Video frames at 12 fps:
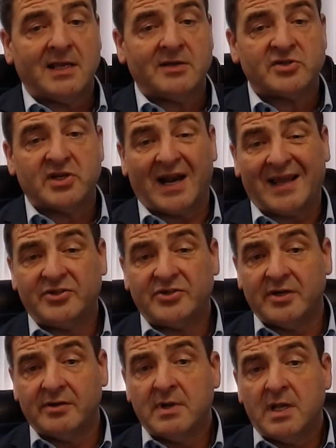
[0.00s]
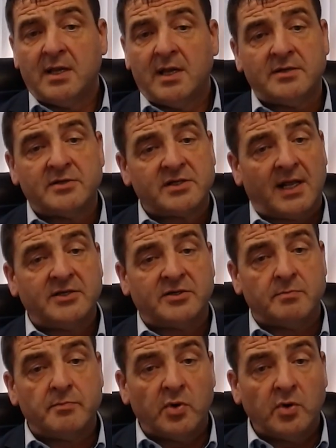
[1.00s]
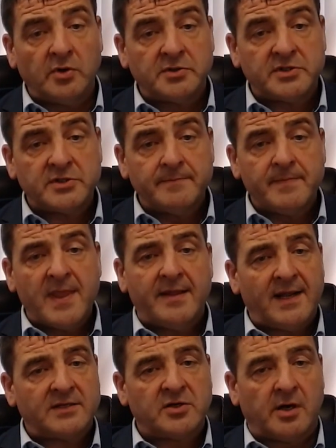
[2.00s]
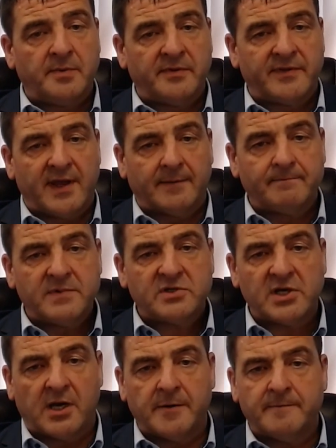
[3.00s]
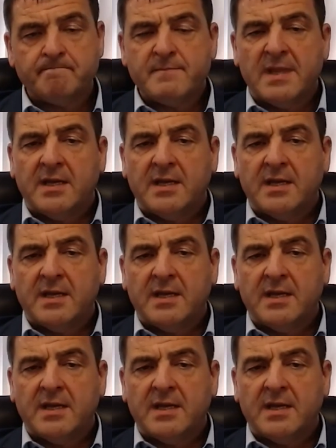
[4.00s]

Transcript: insulation boards, and that type of thing. So,